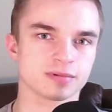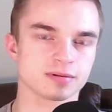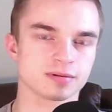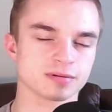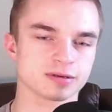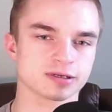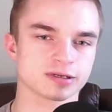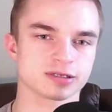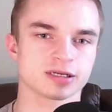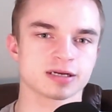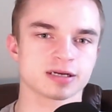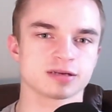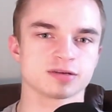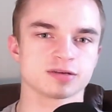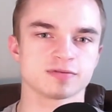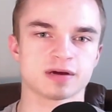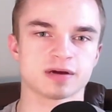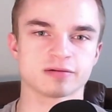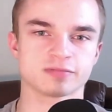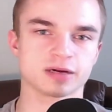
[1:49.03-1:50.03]
just like
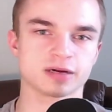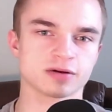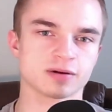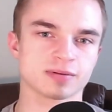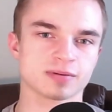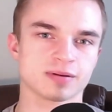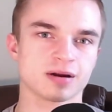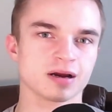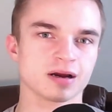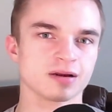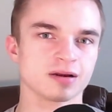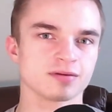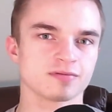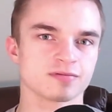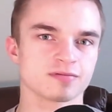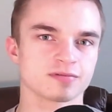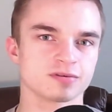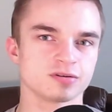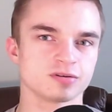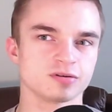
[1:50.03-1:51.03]
survival Minecraft, I'm not gonna
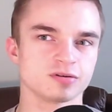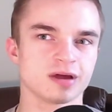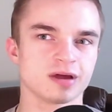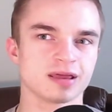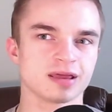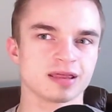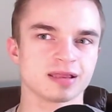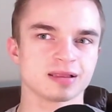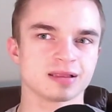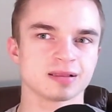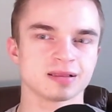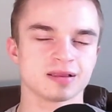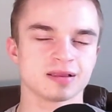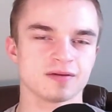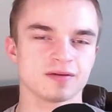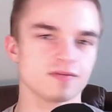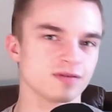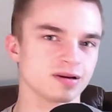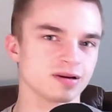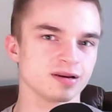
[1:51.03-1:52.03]
do anything
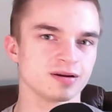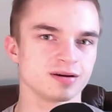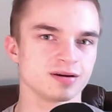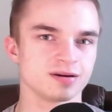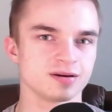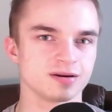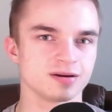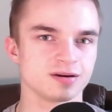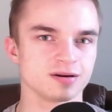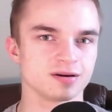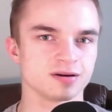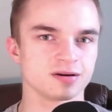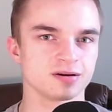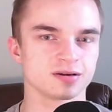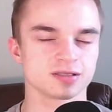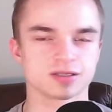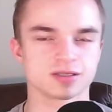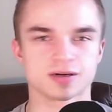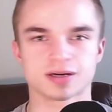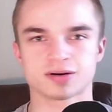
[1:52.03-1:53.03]
different.
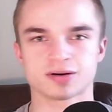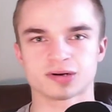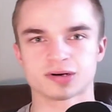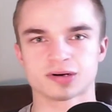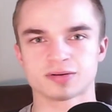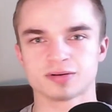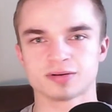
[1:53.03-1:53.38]
So I don't know.